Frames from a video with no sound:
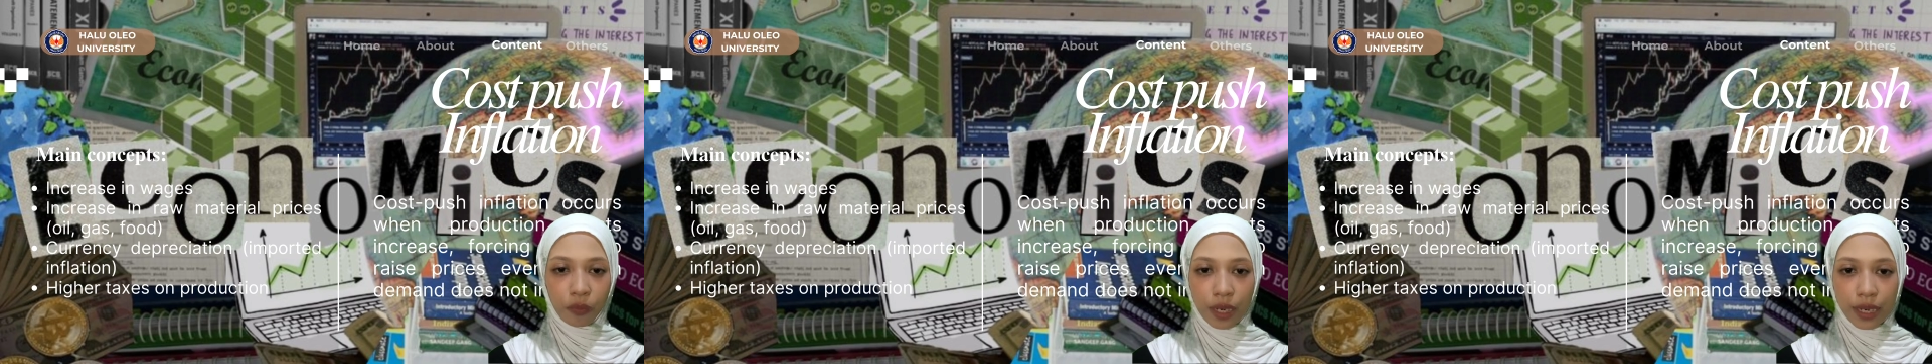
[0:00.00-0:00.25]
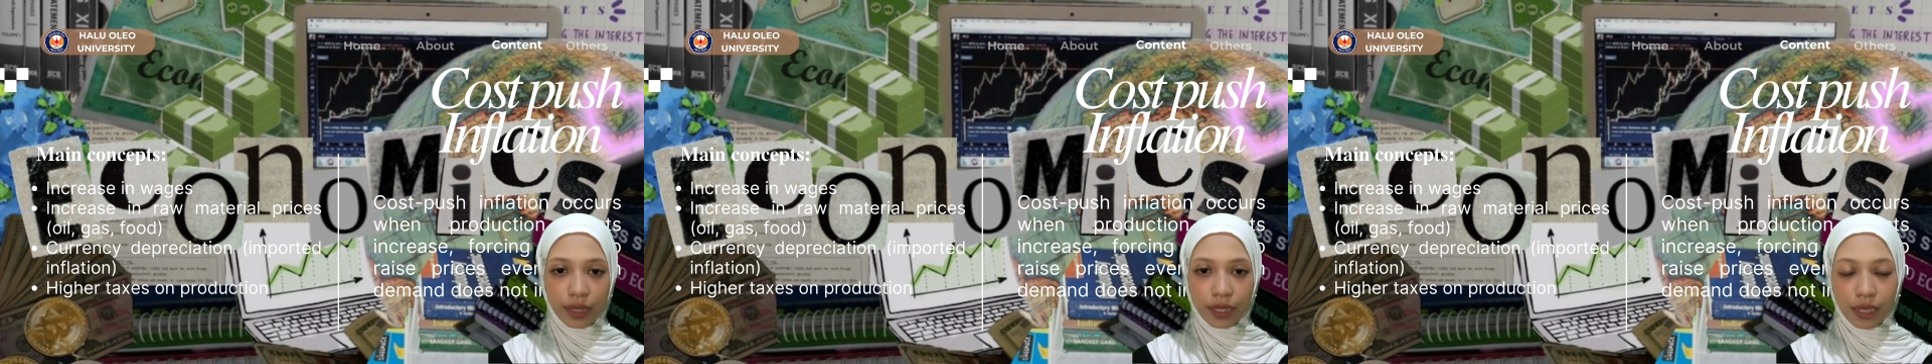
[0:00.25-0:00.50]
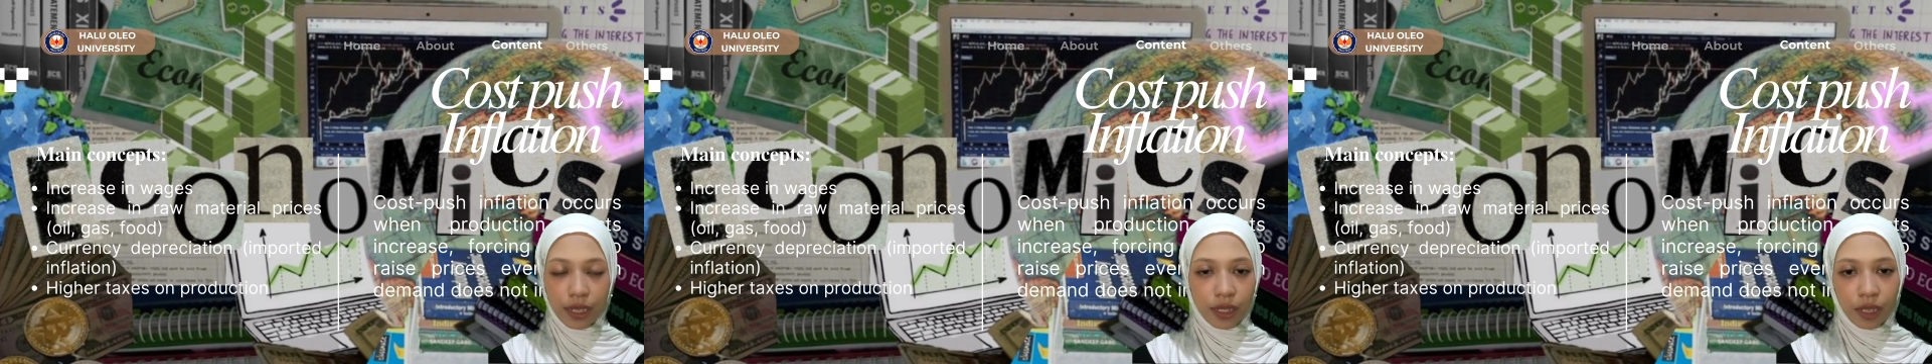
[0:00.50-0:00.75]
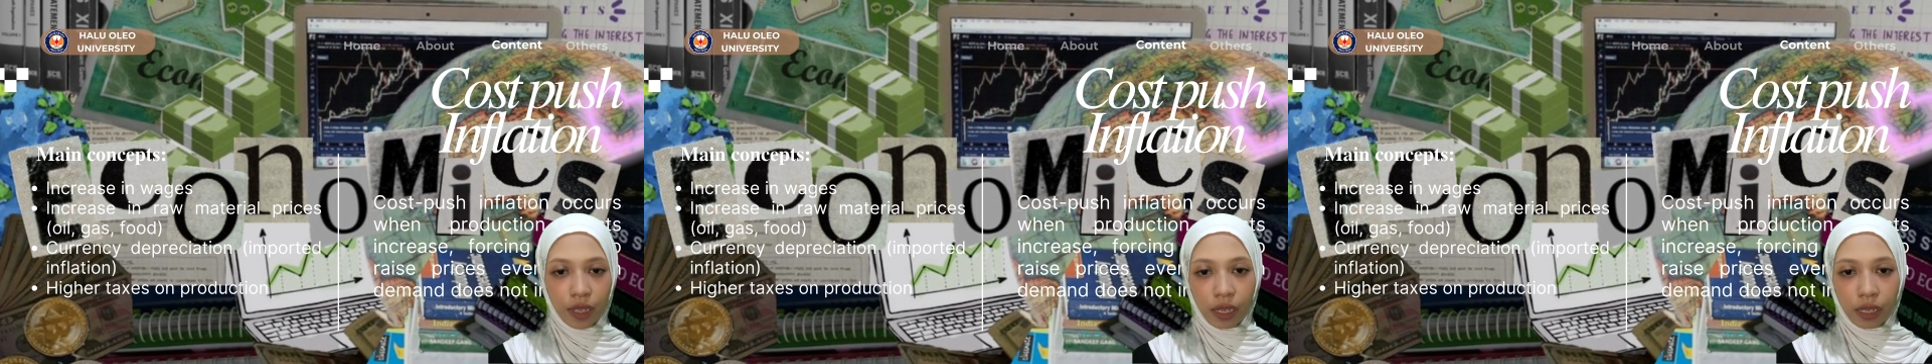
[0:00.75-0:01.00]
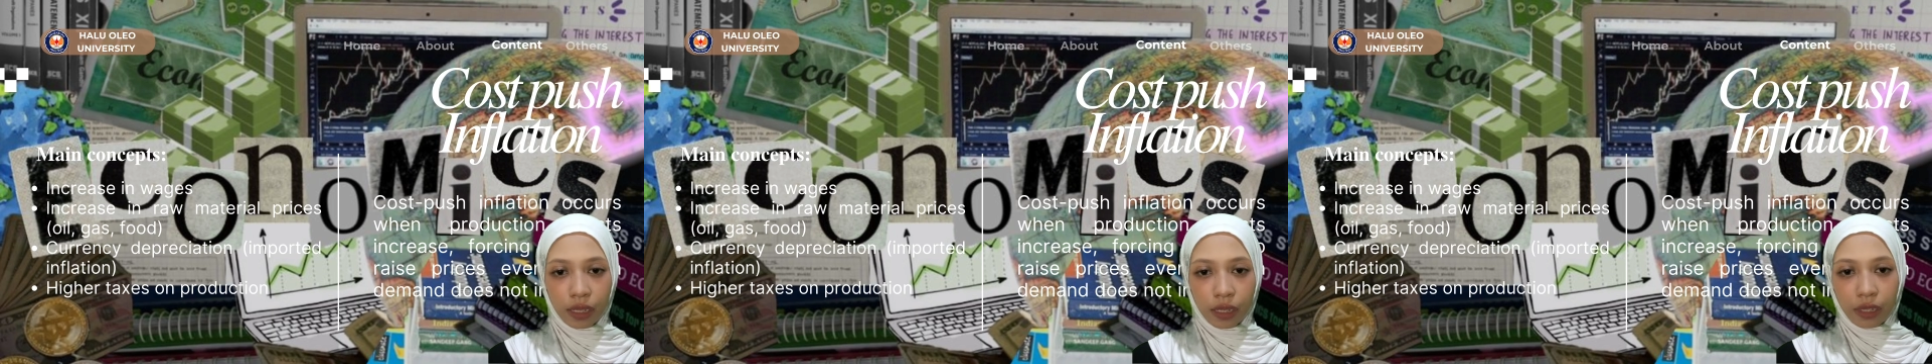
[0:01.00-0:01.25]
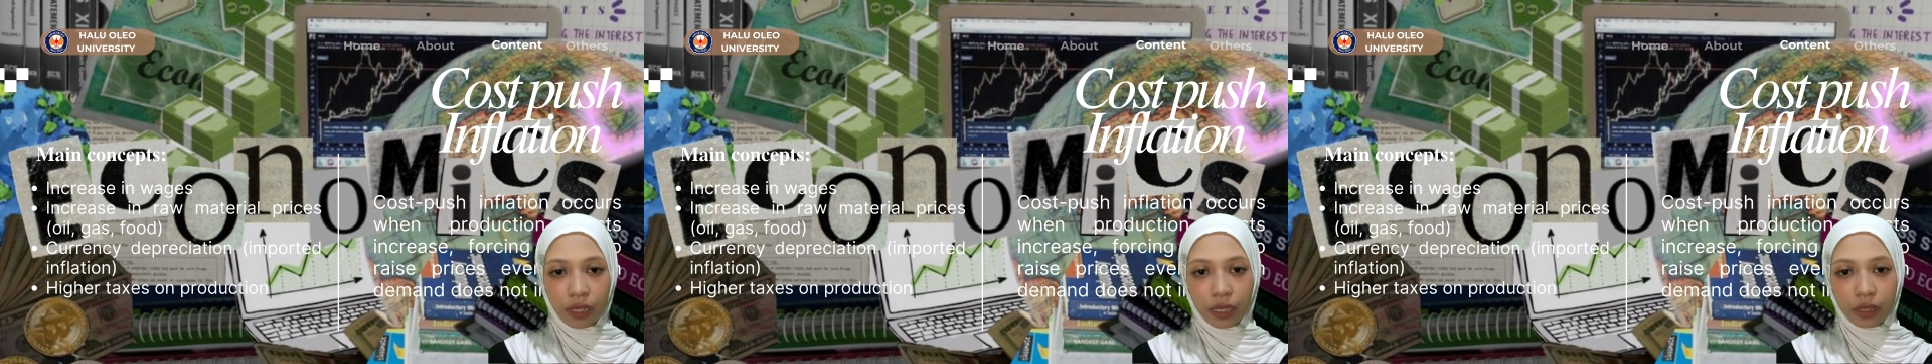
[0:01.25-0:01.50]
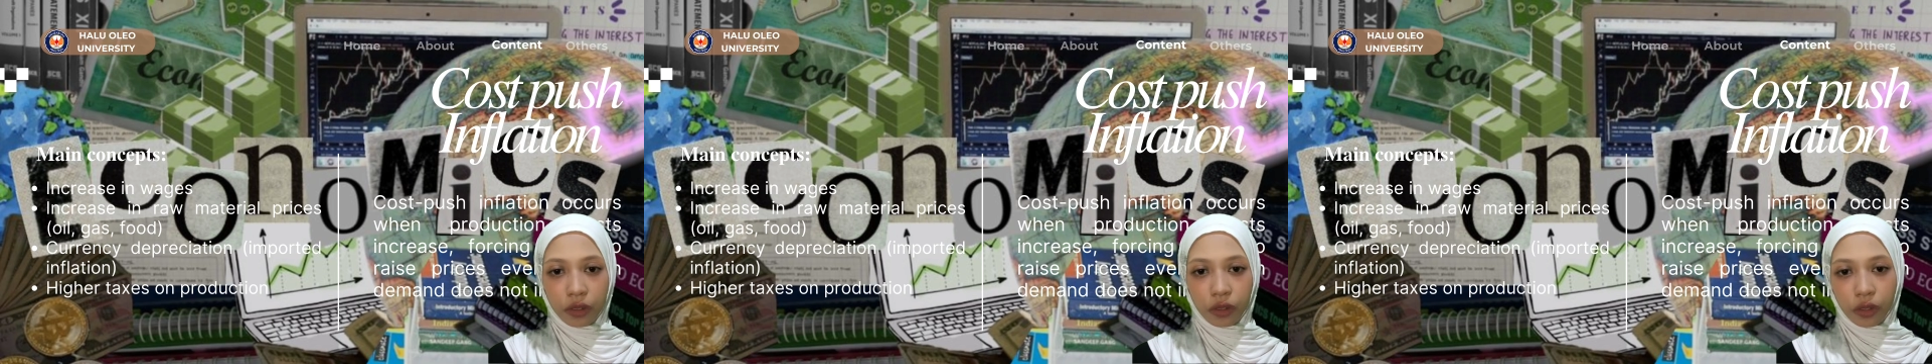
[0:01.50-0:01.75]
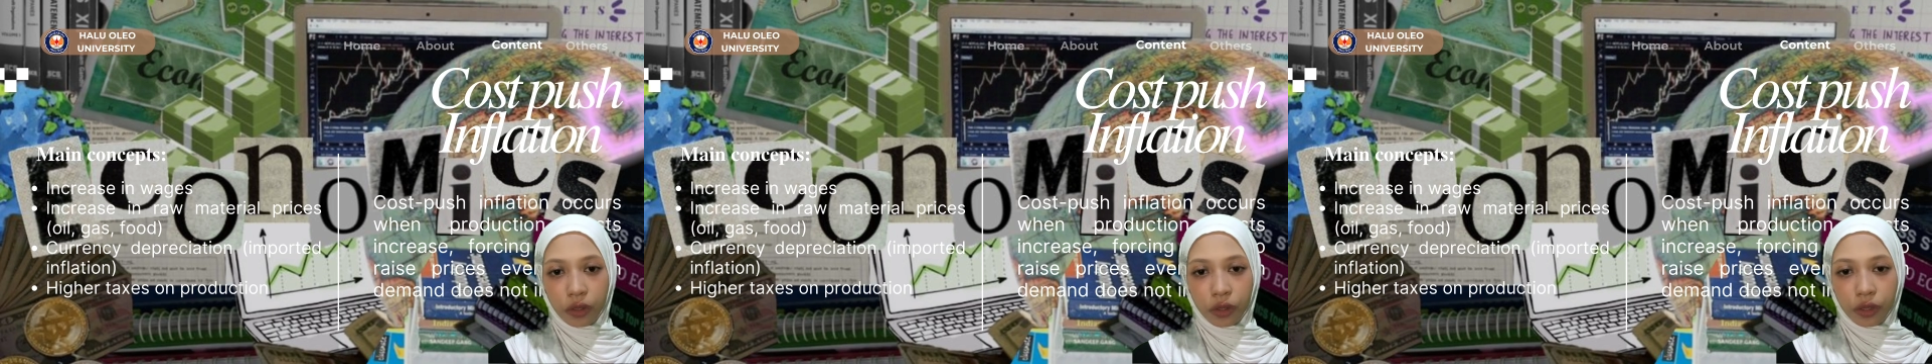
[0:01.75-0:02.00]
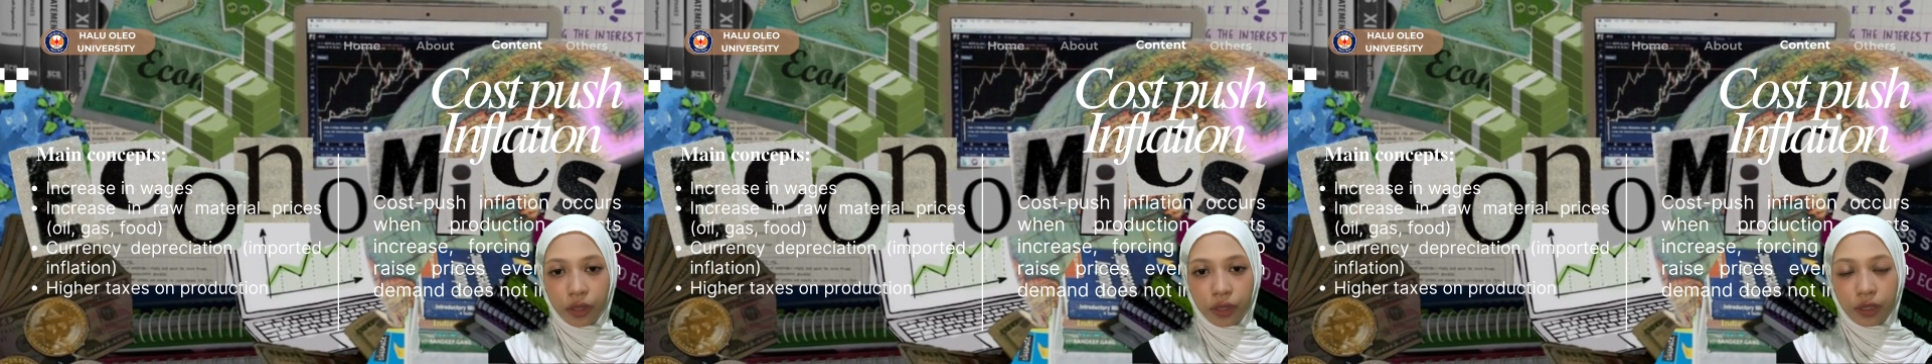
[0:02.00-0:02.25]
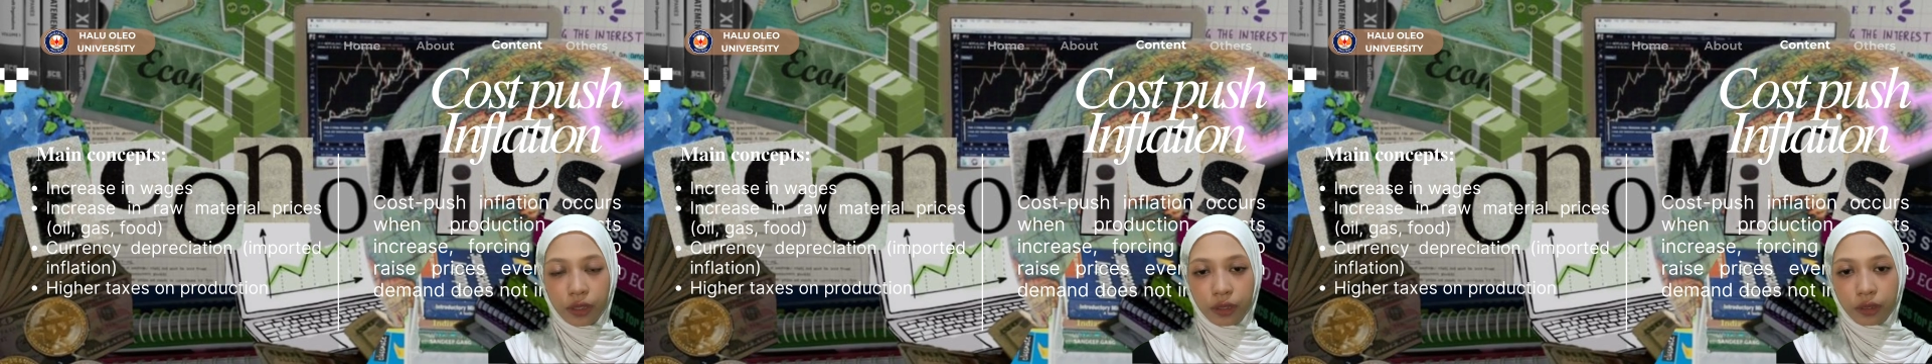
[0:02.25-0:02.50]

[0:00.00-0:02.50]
prices, include